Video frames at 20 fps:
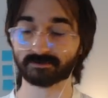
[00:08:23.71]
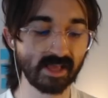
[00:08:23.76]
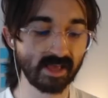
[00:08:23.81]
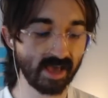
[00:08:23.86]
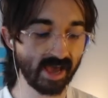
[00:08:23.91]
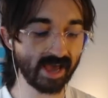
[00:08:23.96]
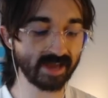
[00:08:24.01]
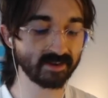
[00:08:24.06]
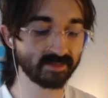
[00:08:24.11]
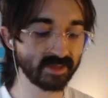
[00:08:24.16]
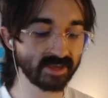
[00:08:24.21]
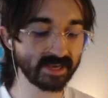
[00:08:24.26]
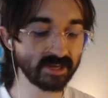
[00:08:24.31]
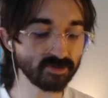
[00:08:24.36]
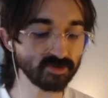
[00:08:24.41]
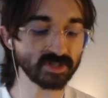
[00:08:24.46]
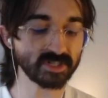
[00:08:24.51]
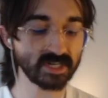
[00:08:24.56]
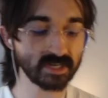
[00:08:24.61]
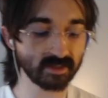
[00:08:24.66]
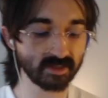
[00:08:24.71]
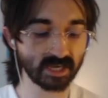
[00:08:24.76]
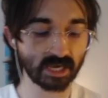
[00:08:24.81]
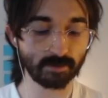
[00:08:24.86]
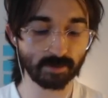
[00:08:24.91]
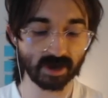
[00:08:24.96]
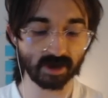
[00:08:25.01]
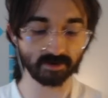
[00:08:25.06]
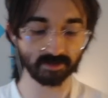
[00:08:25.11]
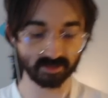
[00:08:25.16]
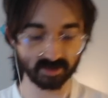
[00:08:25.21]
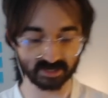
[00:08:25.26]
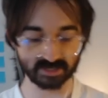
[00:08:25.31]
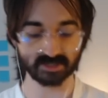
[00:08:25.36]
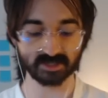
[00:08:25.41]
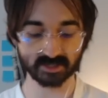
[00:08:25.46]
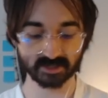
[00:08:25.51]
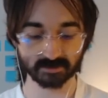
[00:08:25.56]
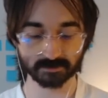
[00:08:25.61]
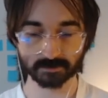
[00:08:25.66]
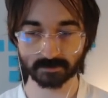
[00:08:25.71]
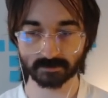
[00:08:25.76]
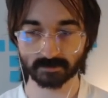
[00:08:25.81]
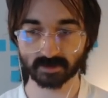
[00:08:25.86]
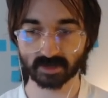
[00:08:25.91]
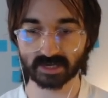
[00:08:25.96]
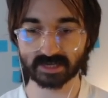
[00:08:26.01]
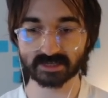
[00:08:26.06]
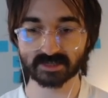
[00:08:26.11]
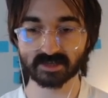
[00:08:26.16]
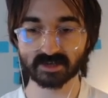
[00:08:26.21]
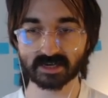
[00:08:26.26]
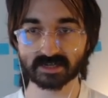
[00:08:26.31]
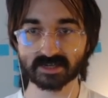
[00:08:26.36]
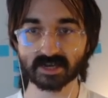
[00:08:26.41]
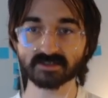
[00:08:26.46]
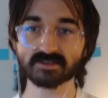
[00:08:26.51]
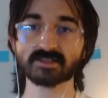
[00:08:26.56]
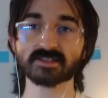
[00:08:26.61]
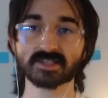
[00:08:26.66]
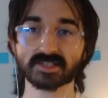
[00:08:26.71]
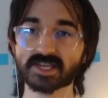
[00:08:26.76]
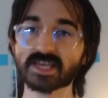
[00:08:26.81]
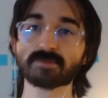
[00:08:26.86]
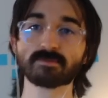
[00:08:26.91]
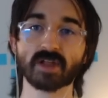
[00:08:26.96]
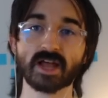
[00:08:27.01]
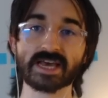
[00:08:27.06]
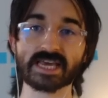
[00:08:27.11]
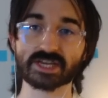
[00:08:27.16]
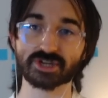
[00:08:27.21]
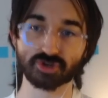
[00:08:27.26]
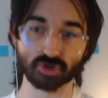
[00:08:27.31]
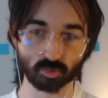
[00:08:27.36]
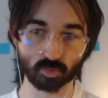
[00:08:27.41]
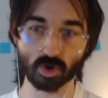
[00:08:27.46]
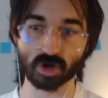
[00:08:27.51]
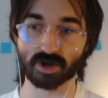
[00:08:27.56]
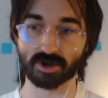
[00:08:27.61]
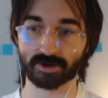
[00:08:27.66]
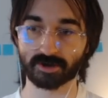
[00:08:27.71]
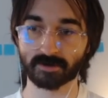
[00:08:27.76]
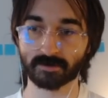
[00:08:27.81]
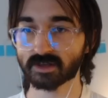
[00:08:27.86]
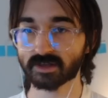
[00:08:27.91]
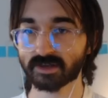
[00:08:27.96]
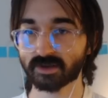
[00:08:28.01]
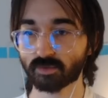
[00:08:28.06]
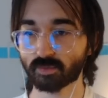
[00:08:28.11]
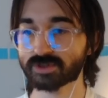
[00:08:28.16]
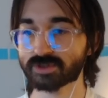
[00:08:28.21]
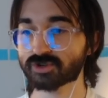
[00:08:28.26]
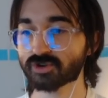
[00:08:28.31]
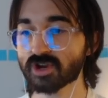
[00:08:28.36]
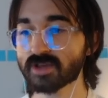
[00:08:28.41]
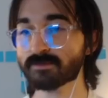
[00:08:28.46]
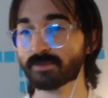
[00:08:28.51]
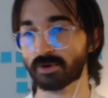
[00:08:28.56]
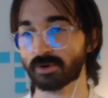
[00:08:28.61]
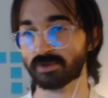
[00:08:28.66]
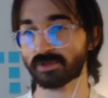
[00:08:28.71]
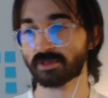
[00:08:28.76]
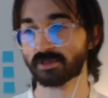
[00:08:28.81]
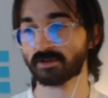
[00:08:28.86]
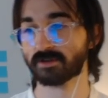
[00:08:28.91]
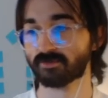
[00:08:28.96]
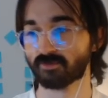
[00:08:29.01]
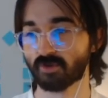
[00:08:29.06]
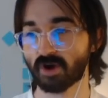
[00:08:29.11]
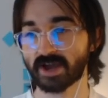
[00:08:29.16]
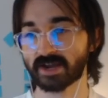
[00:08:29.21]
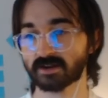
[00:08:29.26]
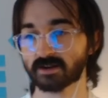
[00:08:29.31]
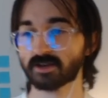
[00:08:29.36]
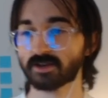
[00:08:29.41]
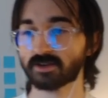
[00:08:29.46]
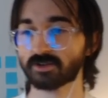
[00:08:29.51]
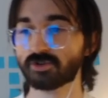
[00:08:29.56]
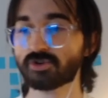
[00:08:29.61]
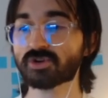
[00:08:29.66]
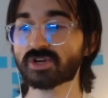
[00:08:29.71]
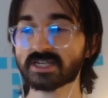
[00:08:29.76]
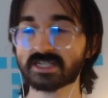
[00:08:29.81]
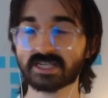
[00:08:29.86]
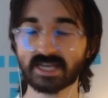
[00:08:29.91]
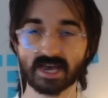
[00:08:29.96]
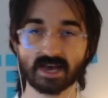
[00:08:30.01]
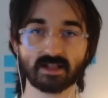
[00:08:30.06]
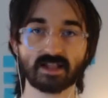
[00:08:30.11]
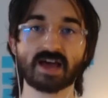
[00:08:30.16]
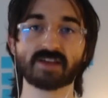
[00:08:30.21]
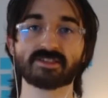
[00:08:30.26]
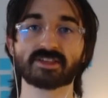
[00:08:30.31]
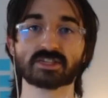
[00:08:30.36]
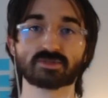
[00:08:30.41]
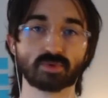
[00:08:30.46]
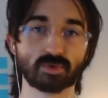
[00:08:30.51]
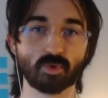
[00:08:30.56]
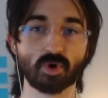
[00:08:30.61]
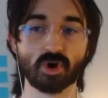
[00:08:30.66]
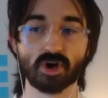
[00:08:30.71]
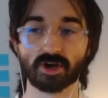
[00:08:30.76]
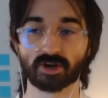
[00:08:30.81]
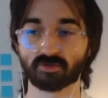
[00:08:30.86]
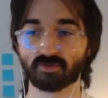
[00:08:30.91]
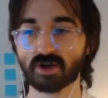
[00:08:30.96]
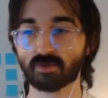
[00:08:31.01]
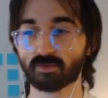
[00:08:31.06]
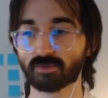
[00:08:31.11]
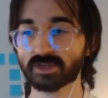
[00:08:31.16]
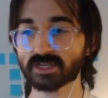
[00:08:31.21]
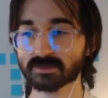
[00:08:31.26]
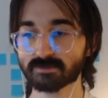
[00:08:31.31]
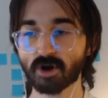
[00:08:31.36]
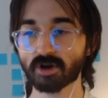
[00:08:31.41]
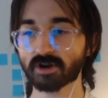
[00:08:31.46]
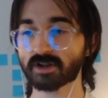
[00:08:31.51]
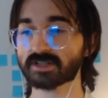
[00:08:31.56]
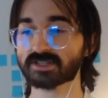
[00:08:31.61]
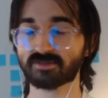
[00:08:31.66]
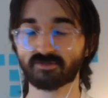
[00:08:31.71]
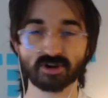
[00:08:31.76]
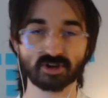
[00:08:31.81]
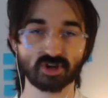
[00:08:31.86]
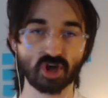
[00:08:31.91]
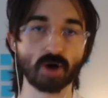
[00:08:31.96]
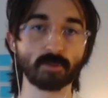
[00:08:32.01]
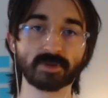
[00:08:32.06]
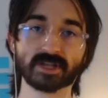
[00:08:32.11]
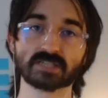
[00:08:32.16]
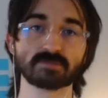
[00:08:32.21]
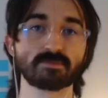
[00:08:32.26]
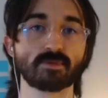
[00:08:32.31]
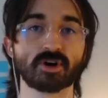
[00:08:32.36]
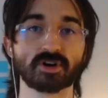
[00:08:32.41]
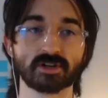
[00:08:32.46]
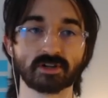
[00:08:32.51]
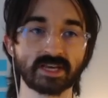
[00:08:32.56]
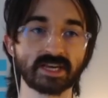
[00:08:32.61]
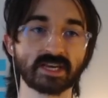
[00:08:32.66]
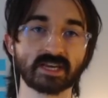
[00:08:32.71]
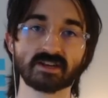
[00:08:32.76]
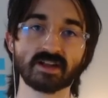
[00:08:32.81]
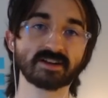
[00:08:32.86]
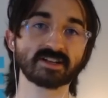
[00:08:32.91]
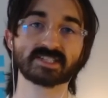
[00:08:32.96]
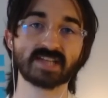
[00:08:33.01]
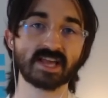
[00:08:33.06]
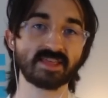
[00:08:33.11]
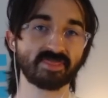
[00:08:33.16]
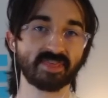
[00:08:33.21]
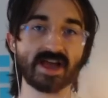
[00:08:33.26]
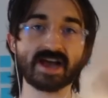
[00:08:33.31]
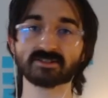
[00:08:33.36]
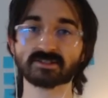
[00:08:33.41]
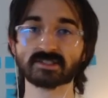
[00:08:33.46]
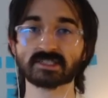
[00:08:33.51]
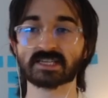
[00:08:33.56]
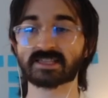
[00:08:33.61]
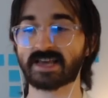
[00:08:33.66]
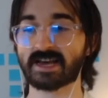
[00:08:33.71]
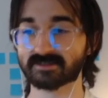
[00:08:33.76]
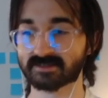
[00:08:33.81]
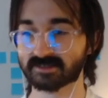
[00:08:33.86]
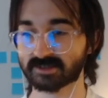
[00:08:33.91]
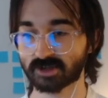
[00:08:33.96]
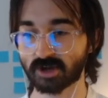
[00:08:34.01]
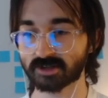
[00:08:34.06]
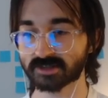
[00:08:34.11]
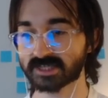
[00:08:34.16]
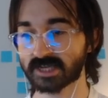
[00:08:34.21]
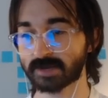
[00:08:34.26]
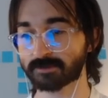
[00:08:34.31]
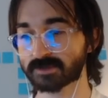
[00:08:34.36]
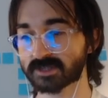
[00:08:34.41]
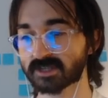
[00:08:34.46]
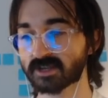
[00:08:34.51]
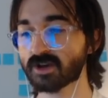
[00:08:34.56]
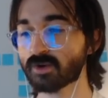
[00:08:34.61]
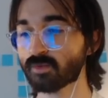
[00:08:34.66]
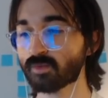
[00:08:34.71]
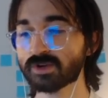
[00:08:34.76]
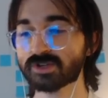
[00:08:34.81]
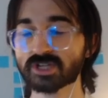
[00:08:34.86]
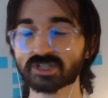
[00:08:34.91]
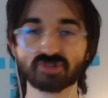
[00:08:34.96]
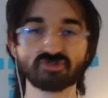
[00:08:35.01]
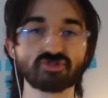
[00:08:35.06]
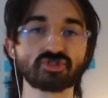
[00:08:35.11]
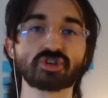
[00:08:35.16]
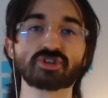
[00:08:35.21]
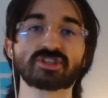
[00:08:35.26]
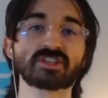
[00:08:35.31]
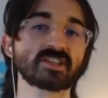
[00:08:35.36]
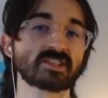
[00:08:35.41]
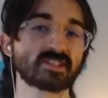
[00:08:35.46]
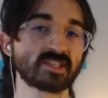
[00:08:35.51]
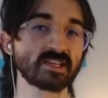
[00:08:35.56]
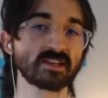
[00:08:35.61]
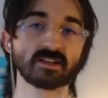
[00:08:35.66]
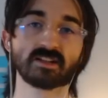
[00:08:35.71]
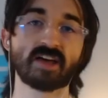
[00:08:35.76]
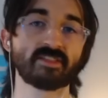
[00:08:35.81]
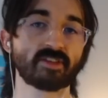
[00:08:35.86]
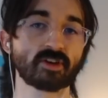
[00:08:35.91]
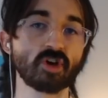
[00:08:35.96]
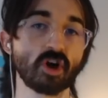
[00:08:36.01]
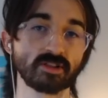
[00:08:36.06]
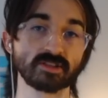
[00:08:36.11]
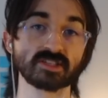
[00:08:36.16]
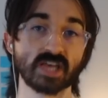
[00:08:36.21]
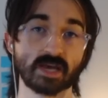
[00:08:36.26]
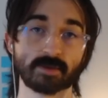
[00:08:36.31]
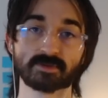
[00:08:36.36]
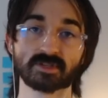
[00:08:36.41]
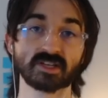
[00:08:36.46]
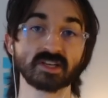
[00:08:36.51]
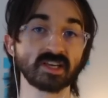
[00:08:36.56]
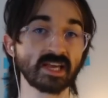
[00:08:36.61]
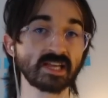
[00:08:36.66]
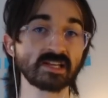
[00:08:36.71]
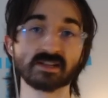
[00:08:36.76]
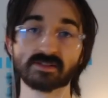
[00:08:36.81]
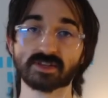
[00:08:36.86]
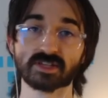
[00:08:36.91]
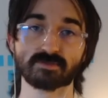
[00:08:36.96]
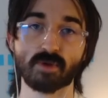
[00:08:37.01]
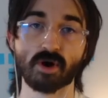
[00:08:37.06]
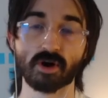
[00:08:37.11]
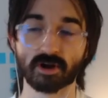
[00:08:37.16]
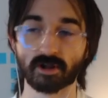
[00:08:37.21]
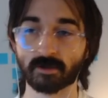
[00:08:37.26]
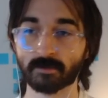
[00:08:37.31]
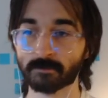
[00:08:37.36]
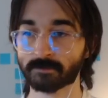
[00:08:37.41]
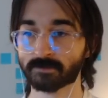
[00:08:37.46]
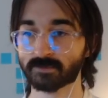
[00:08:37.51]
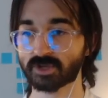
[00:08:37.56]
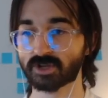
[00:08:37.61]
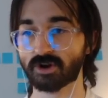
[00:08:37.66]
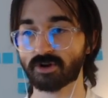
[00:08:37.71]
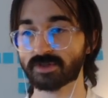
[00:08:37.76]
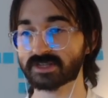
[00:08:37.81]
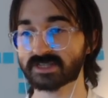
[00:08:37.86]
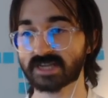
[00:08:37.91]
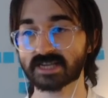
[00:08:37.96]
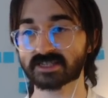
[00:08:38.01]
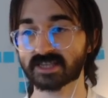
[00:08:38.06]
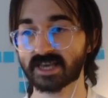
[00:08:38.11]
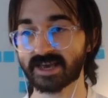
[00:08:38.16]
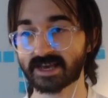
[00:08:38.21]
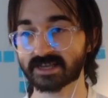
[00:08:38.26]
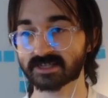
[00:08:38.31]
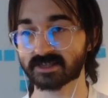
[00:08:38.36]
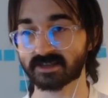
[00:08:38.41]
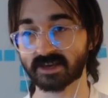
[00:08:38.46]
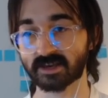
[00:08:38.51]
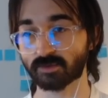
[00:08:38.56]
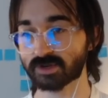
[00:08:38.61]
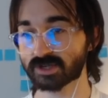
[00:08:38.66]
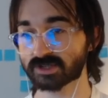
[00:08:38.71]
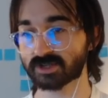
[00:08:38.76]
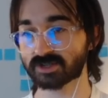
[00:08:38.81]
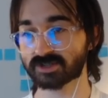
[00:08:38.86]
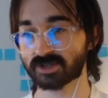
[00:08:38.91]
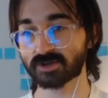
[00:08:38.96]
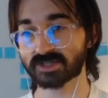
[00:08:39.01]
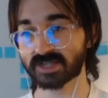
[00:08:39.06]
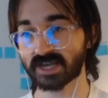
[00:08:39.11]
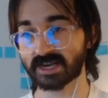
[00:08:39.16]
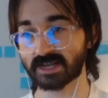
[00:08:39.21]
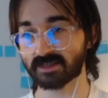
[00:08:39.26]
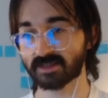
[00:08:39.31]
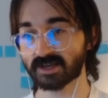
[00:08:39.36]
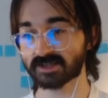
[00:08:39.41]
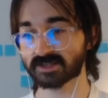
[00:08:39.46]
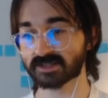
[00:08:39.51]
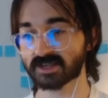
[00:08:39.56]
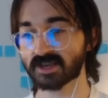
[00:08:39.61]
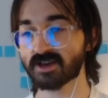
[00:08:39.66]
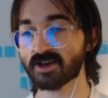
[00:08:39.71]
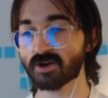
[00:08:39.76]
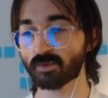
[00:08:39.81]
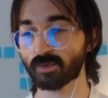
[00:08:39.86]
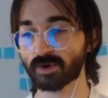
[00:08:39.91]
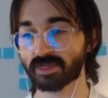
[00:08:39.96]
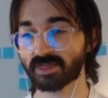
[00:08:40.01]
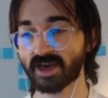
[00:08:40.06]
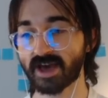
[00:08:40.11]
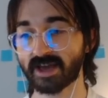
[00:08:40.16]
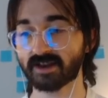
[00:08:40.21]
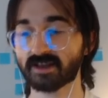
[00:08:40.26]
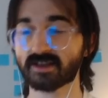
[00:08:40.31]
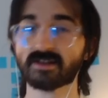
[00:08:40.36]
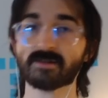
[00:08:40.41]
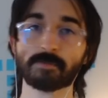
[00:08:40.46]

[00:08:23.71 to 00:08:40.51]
And the interesting thing about this is that it doesn't seem like it should work. With Dreambooth, right, you can tell how this would work, right? This model is a very complex model. It can understand thousands and thousands of concepts. We're just introducing a single other concept into this model. You know, this SKS thing, we're just associating this with that.